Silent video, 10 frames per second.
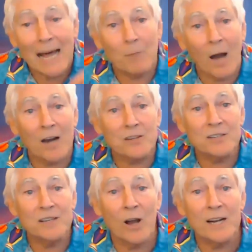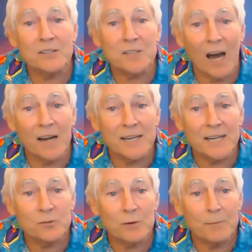box and all its
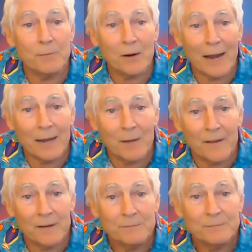contents with my grandmother,